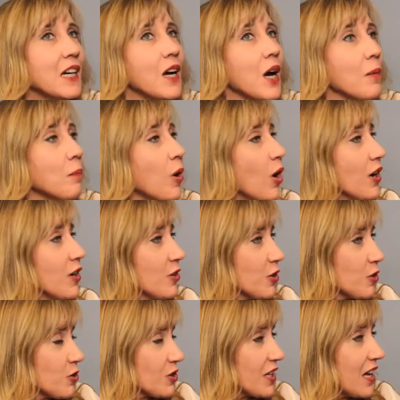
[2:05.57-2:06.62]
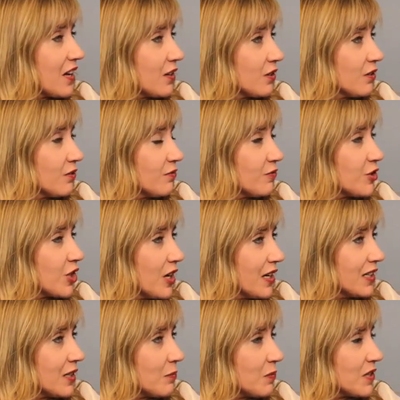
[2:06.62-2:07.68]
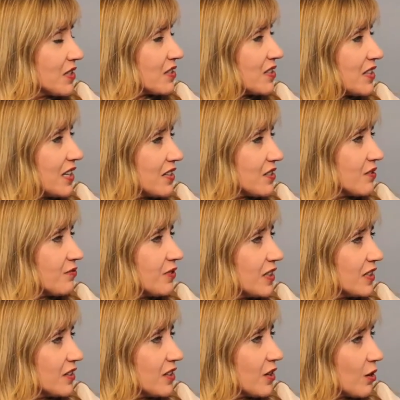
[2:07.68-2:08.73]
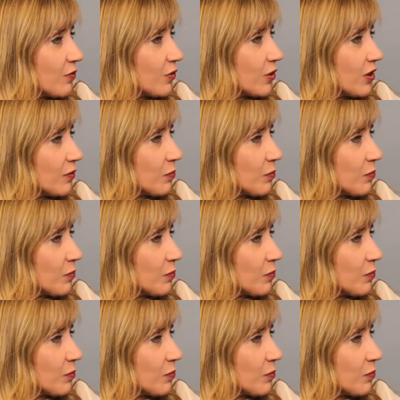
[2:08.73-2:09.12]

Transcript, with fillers: uh, partners out of China, but doesn't that defeat the overall